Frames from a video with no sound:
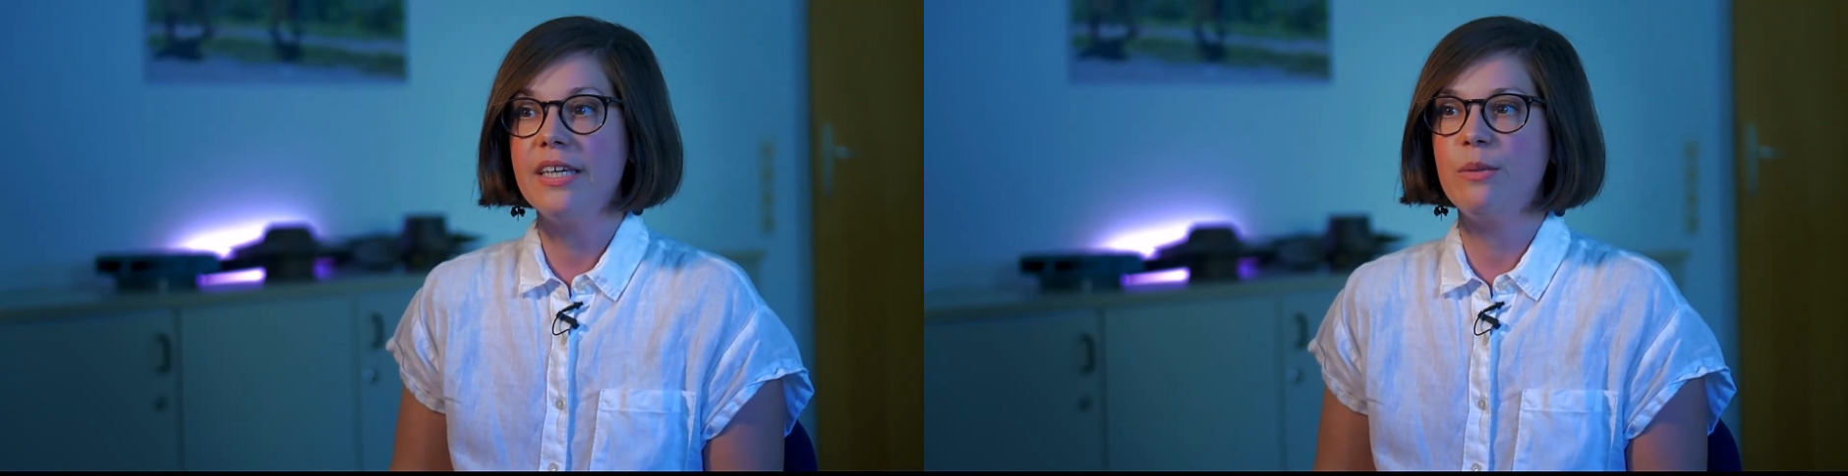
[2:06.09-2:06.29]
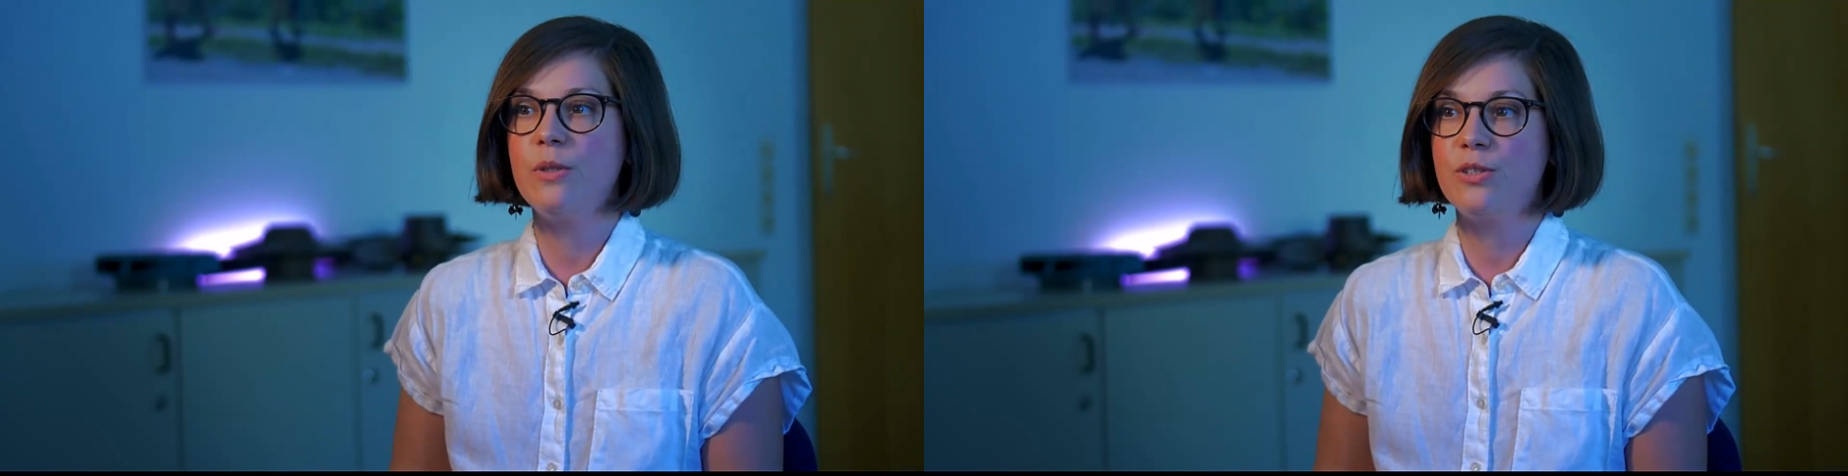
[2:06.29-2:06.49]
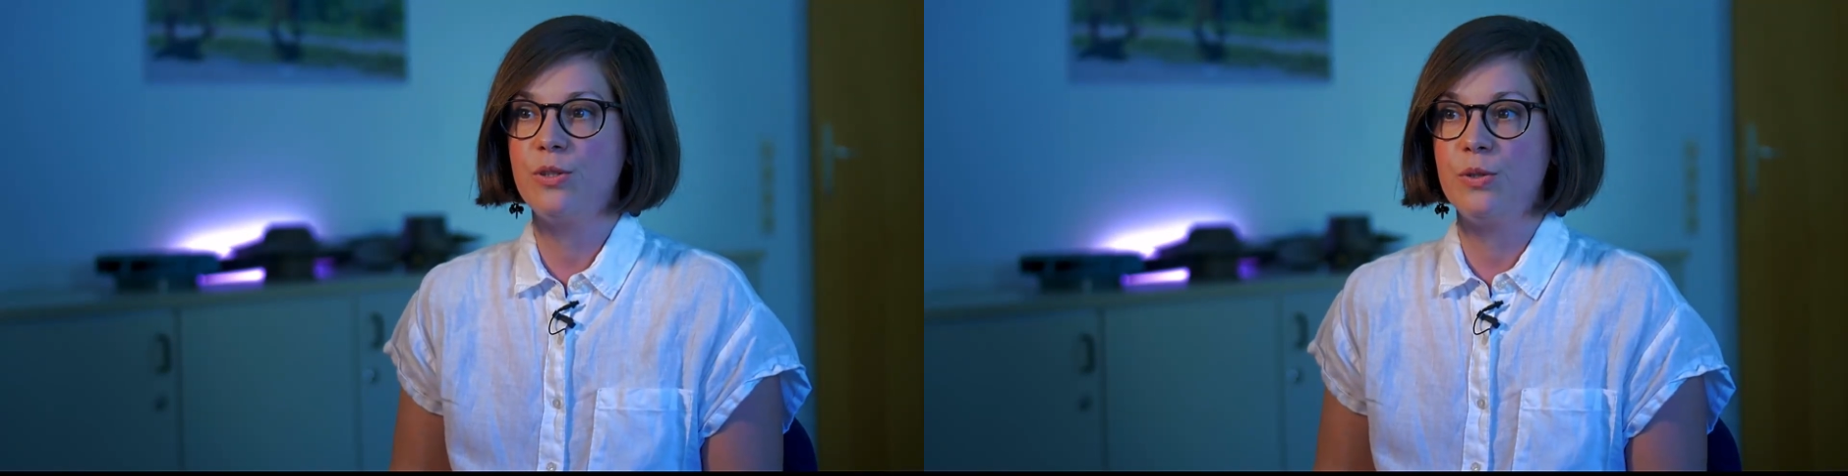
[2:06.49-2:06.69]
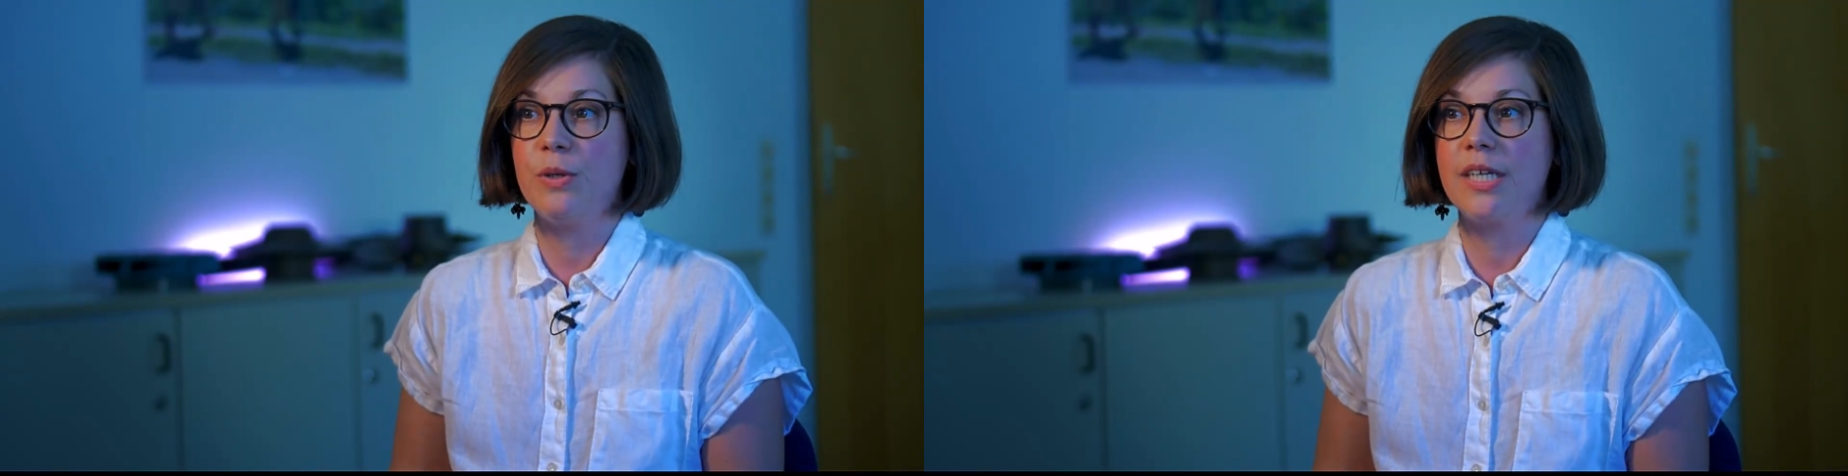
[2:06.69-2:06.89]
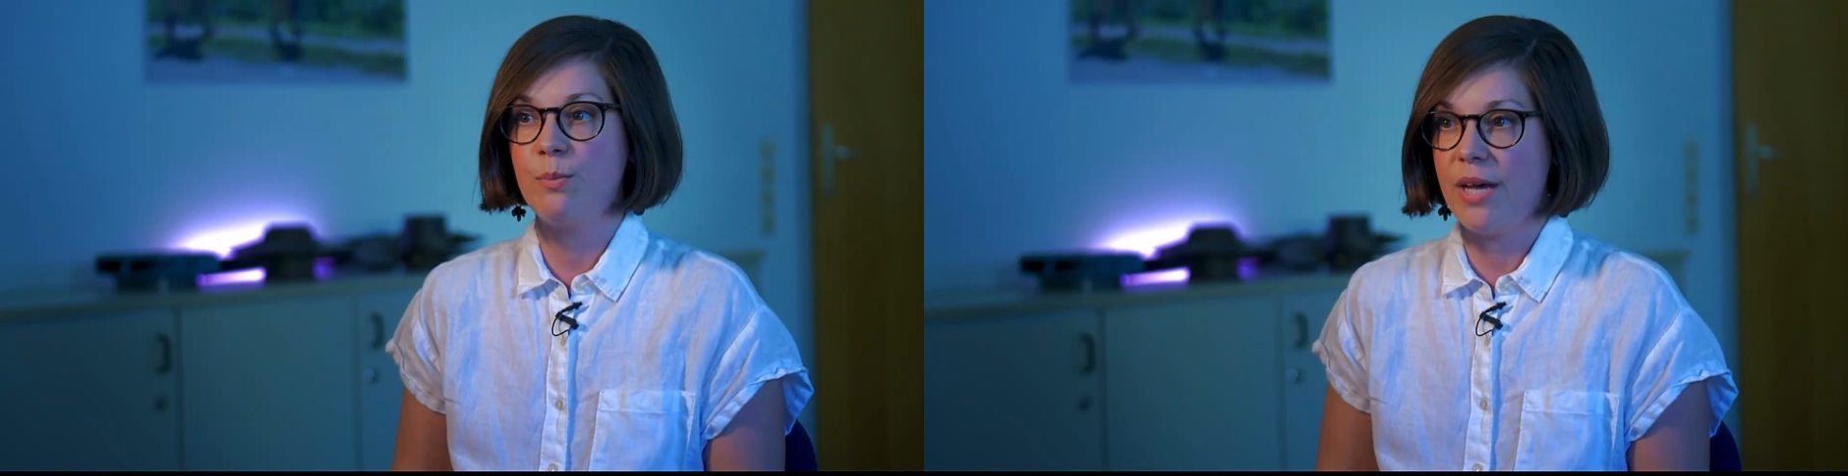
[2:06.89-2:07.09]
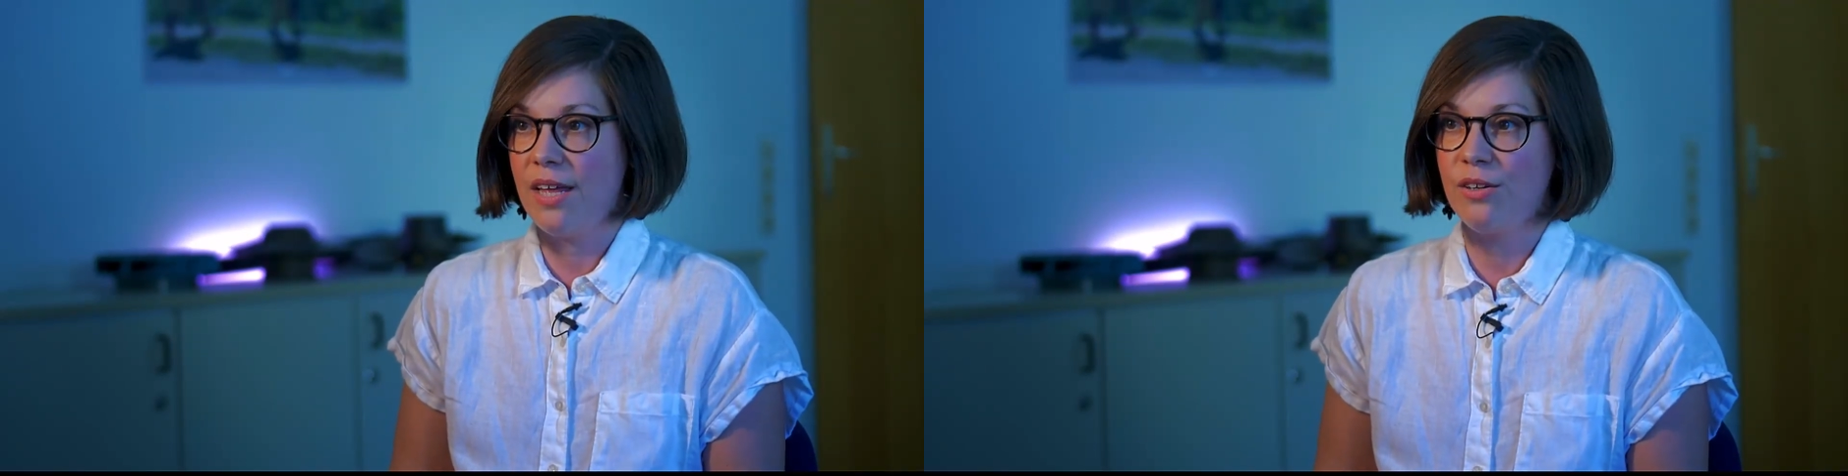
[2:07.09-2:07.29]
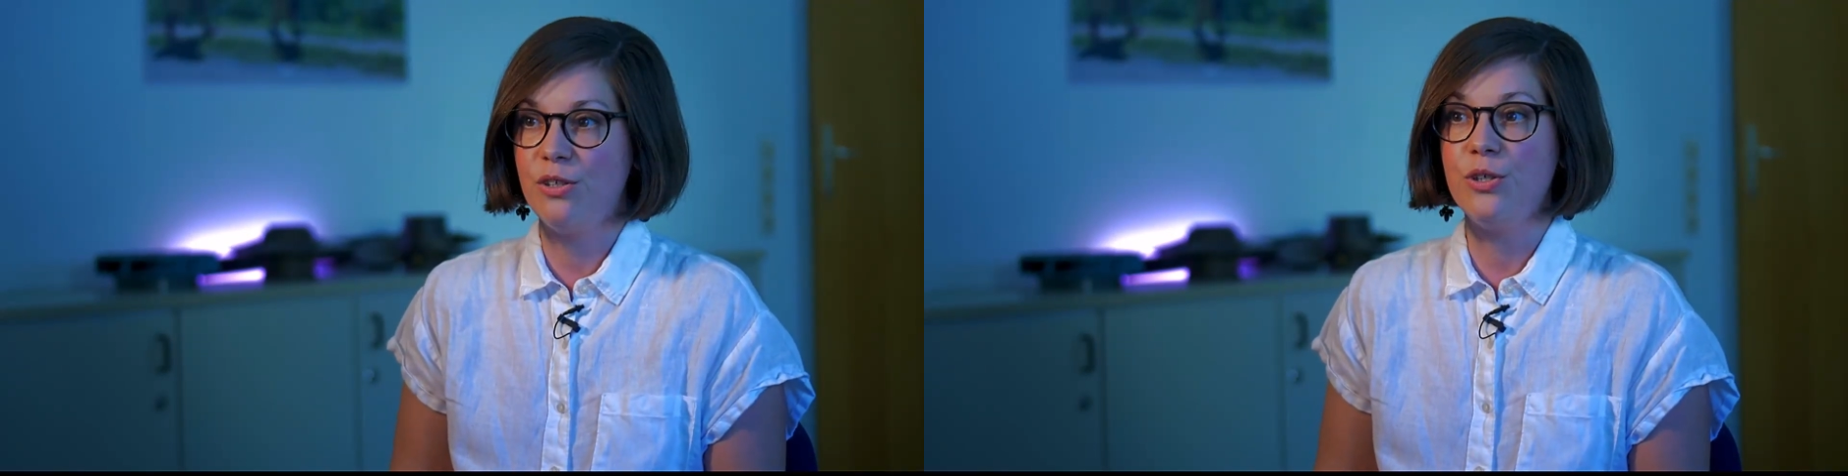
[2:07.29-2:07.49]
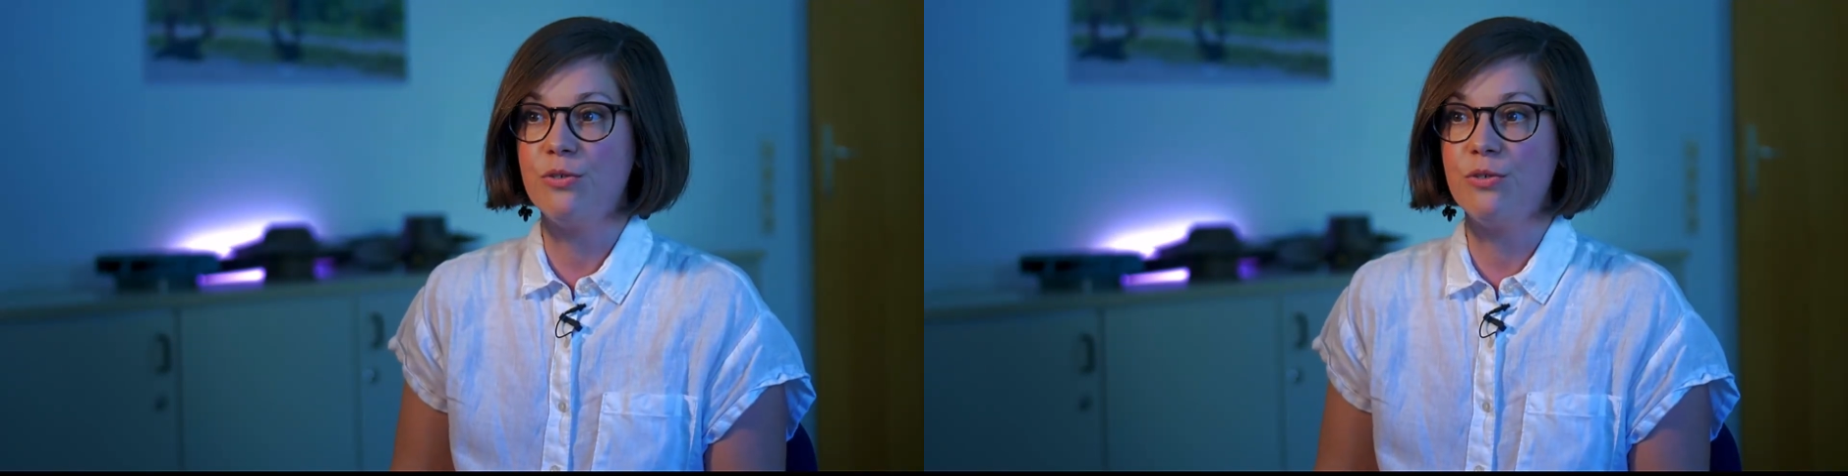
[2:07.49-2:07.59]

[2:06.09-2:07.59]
able to expand on a new